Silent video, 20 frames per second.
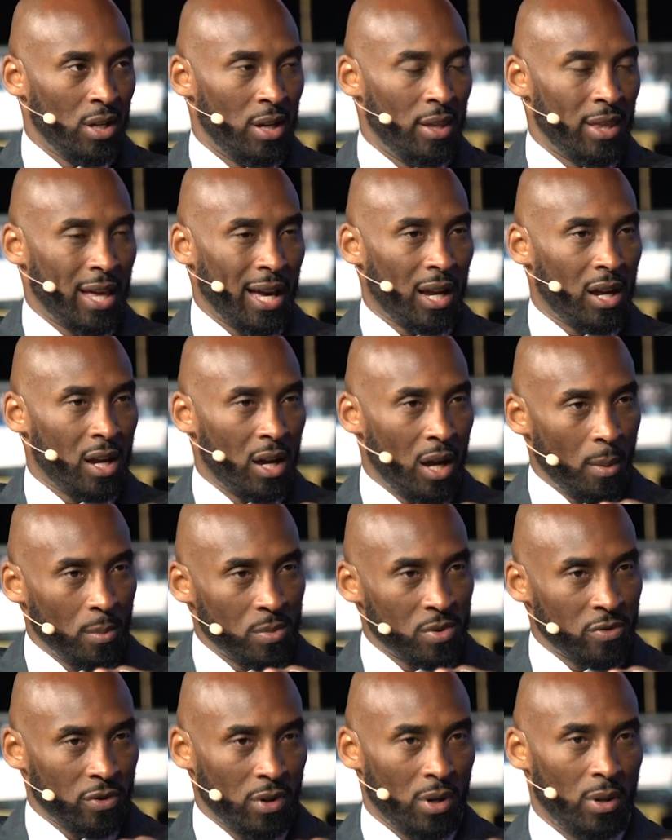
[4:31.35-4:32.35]
And that
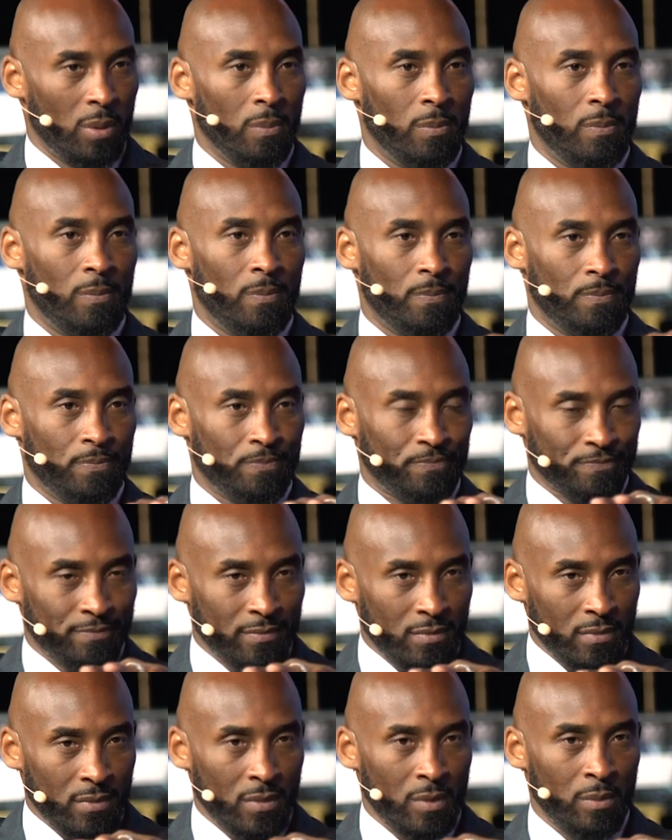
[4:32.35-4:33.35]
comes from
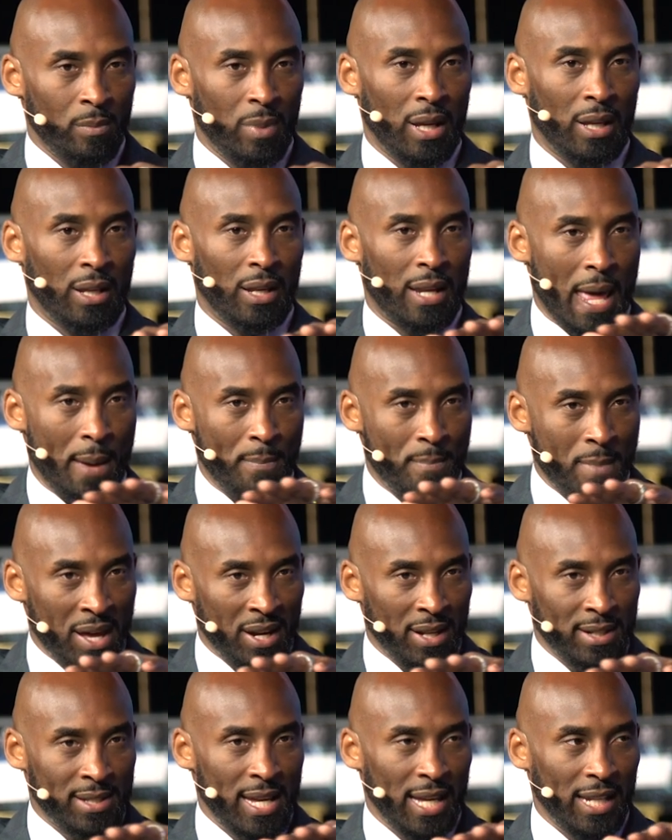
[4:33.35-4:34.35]
being in that
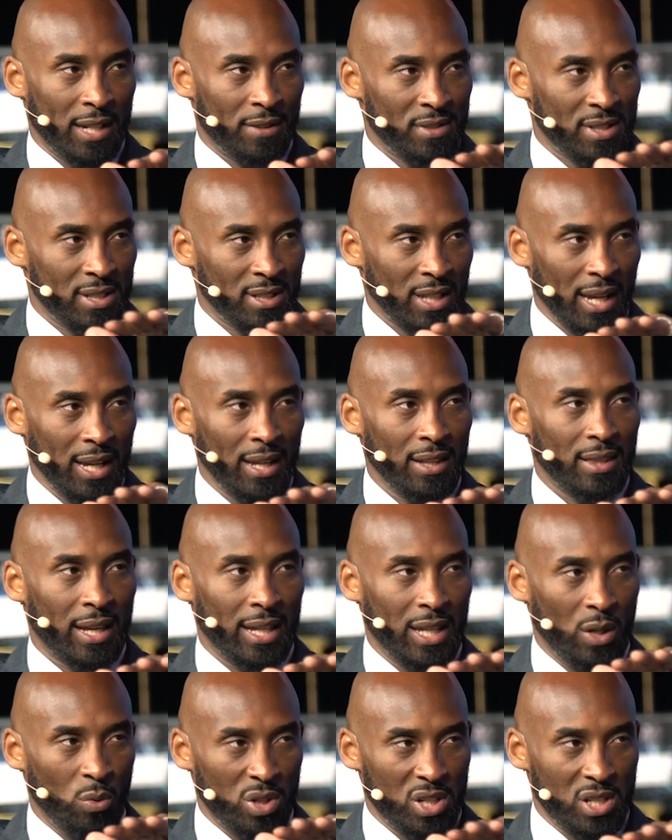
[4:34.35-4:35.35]
meditative state
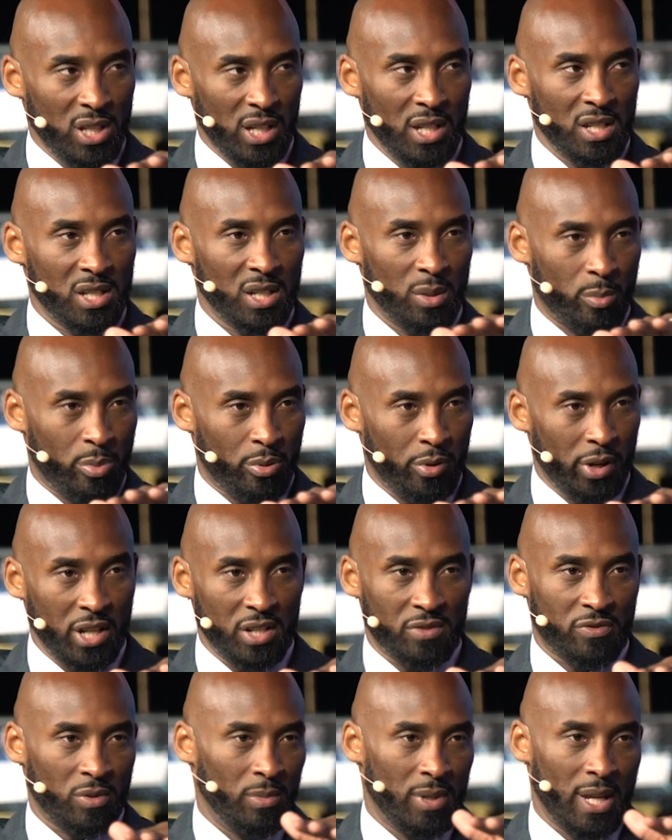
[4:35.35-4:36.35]
that he would teach and
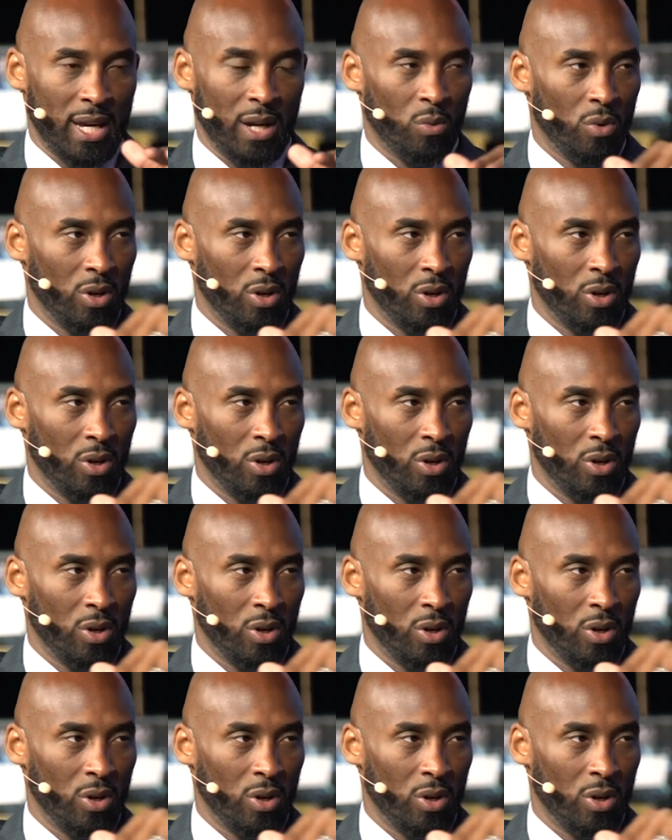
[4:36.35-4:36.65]
preach from day